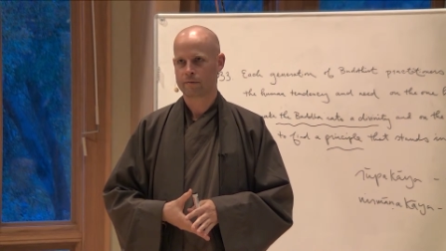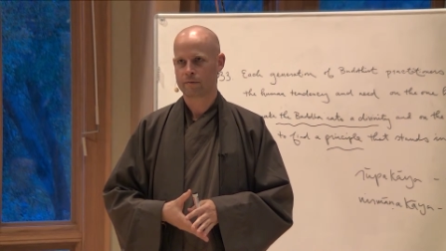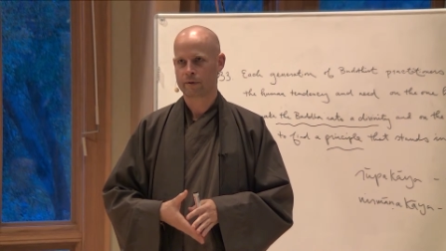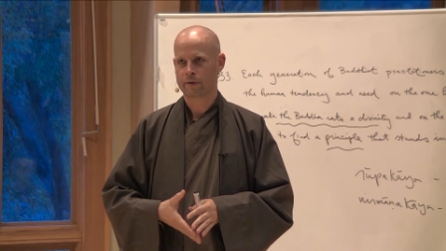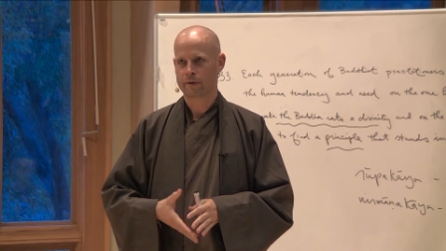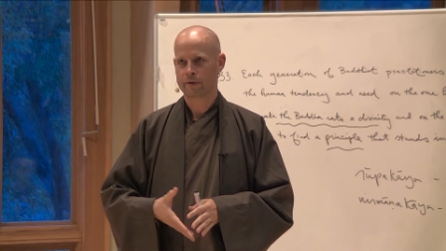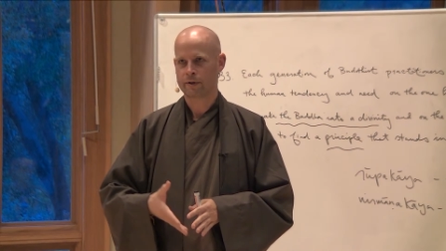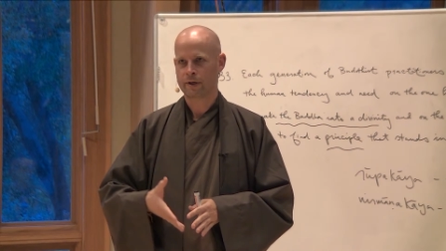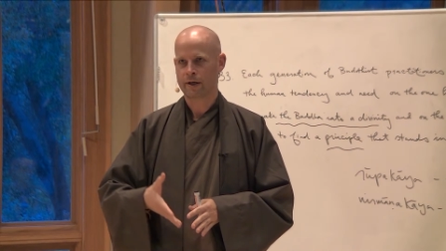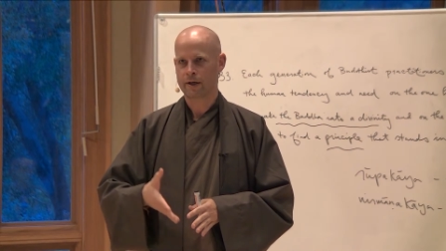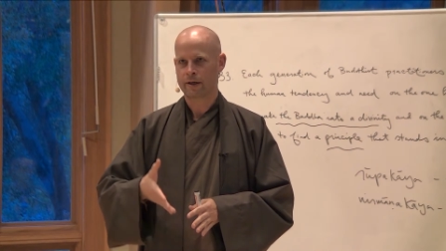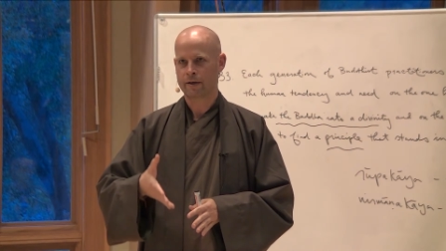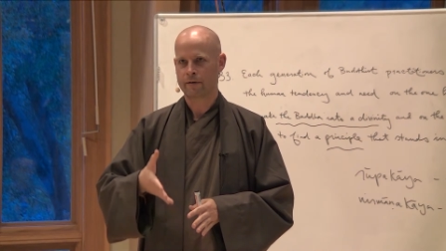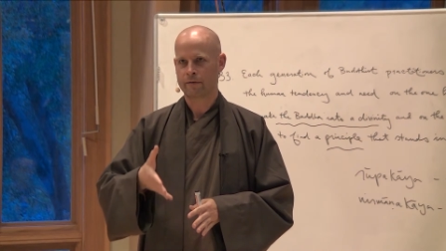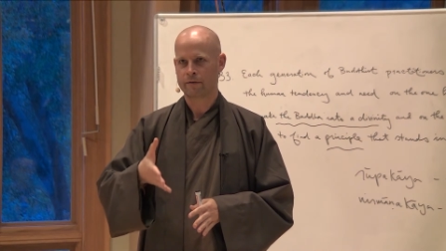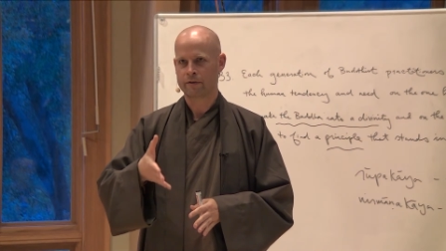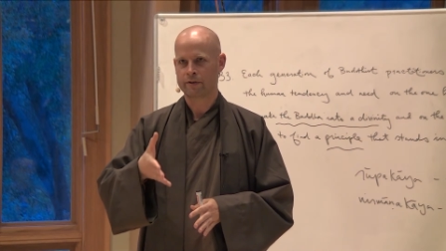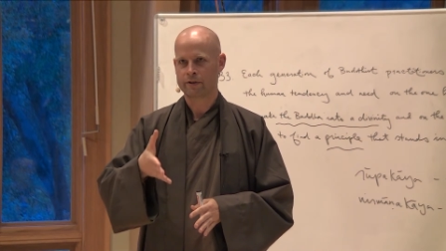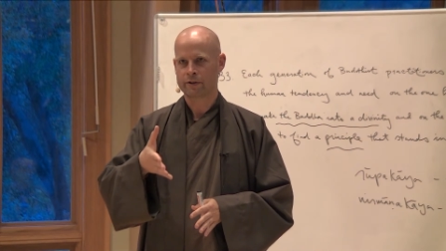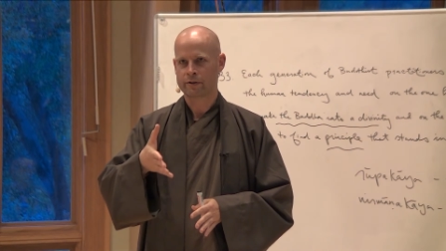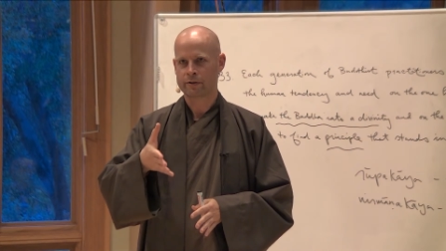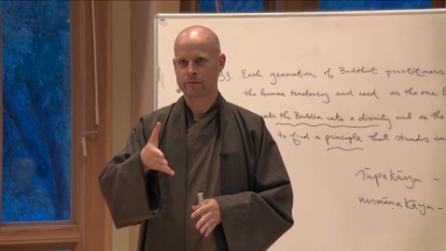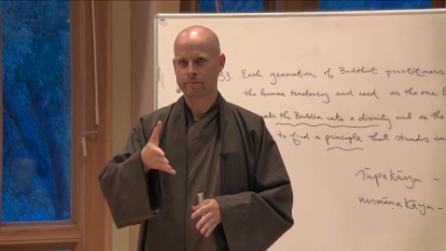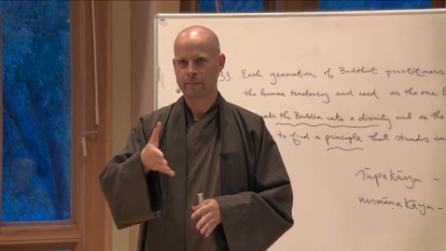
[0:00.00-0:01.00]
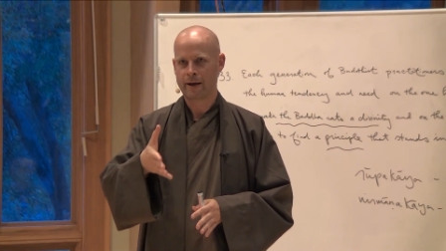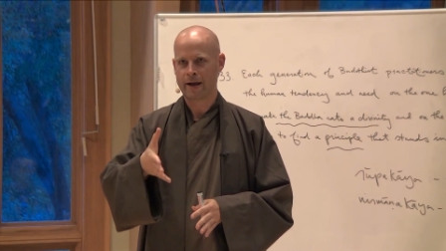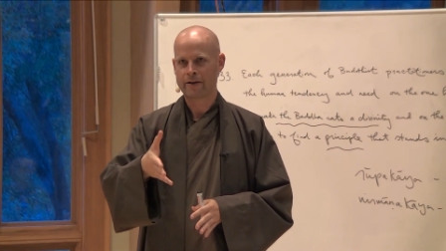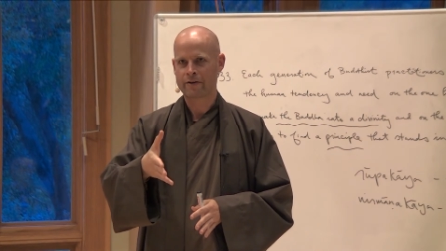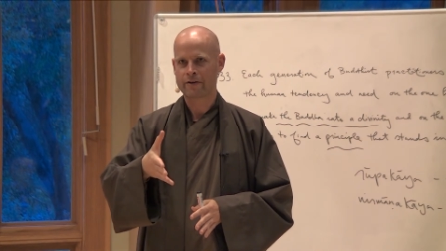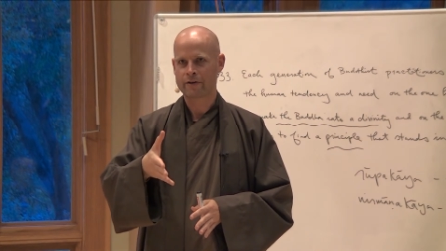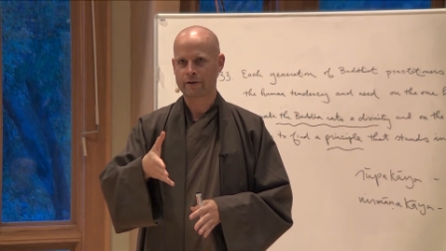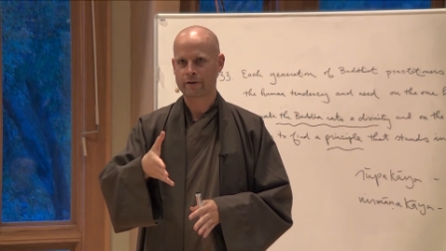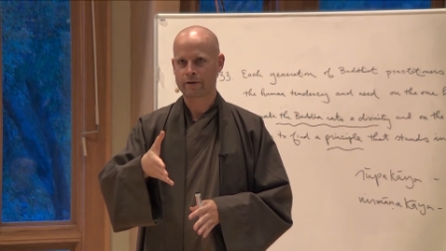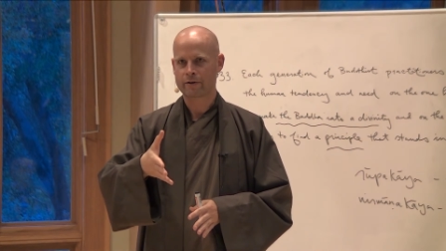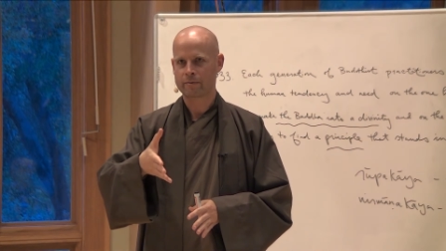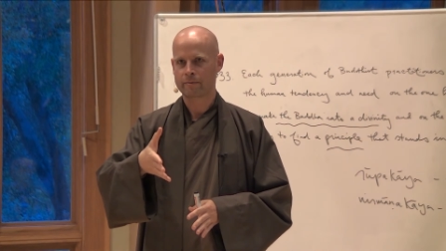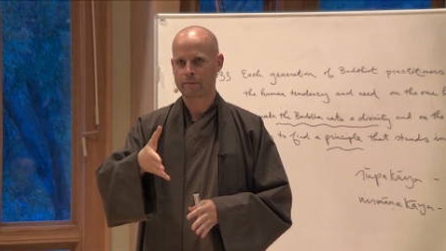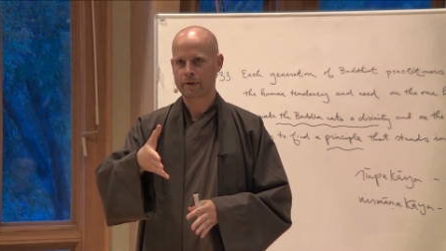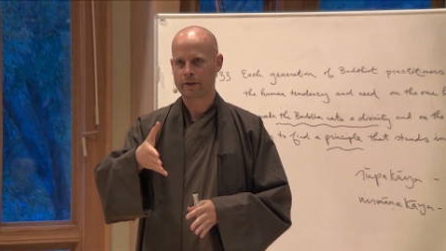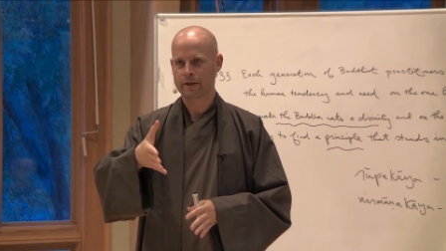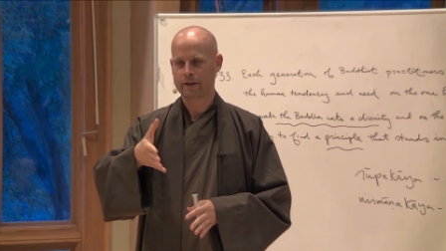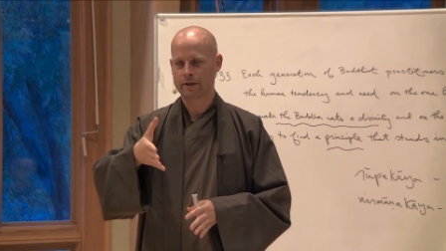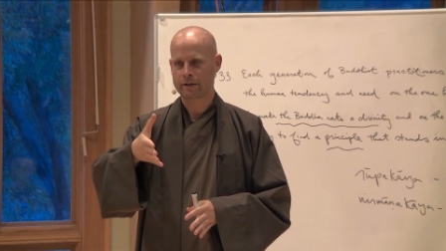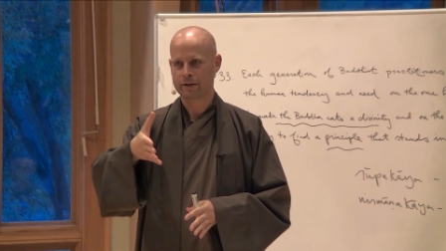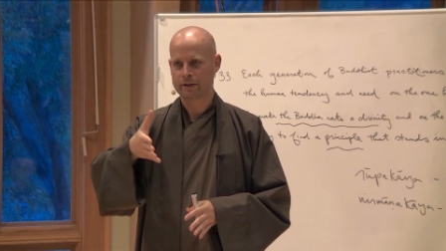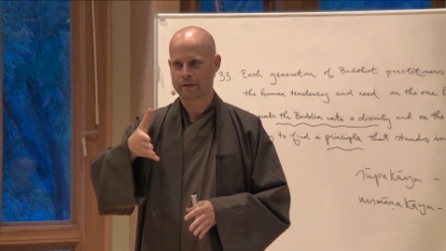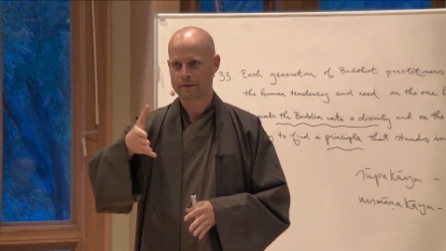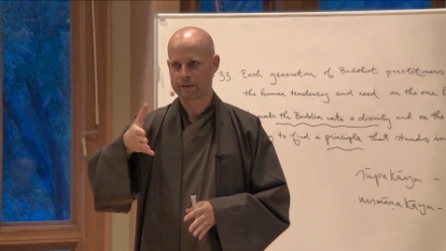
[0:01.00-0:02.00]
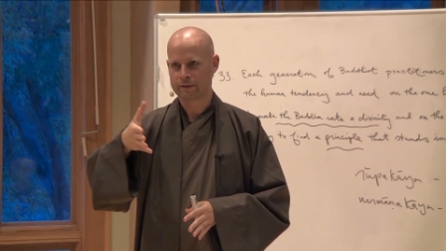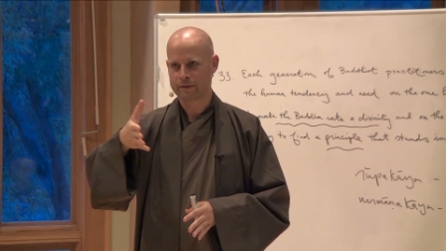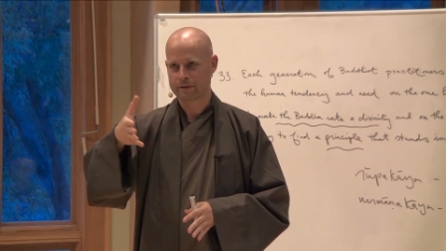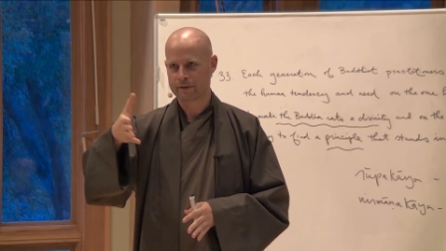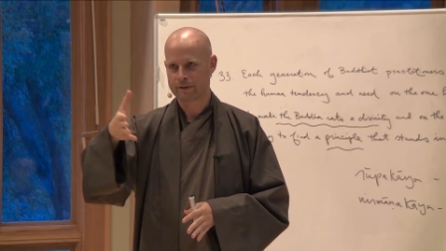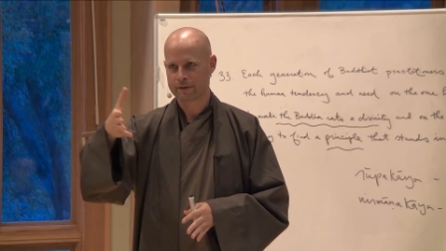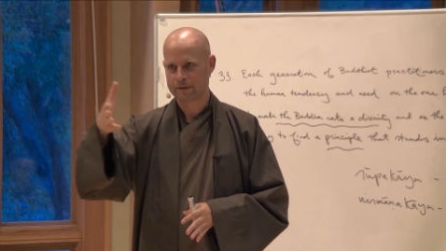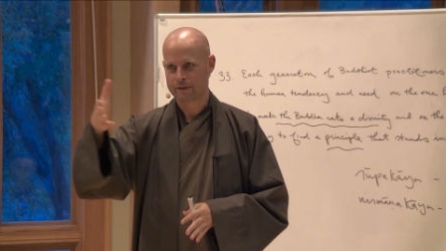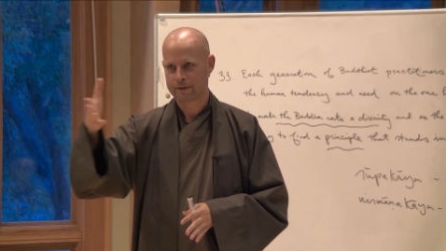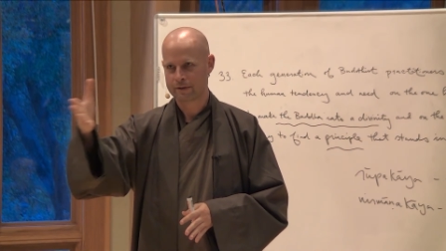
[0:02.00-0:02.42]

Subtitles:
not even just magical, but it is